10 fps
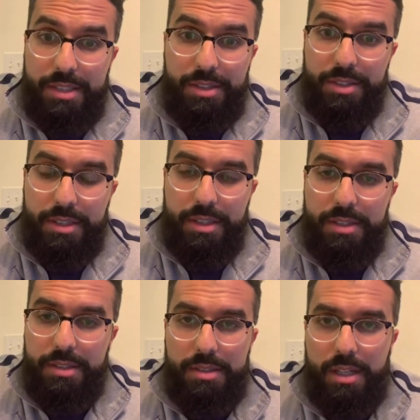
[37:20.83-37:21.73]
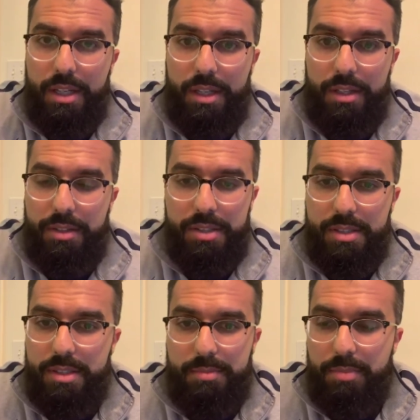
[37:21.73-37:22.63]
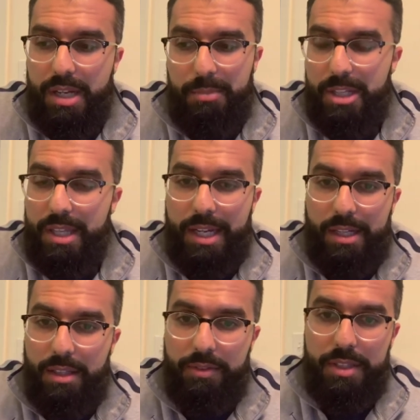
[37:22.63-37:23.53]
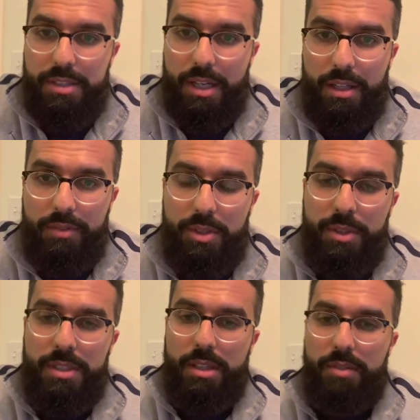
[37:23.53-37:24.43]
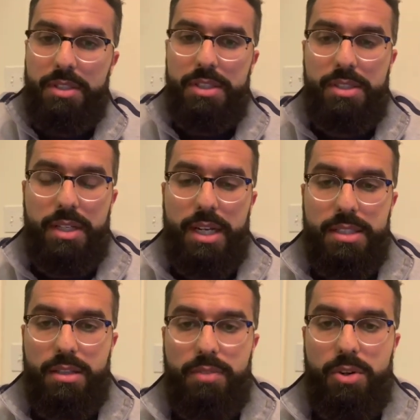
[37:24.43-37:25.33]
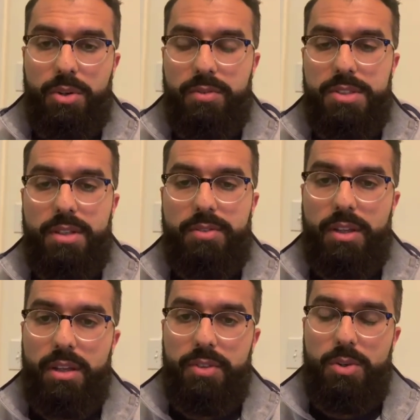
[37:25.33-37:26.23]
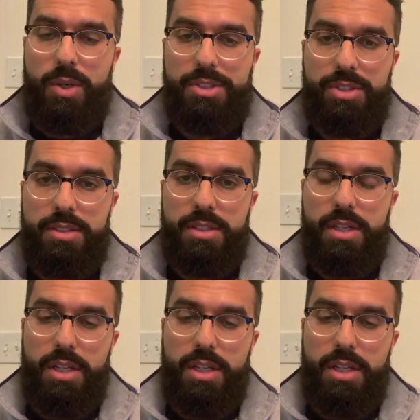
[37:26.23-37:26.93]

Seriously, this is becoming a thing. I love this. I love doing this. I love teaching you guys. I love going over stuff. I love the questions.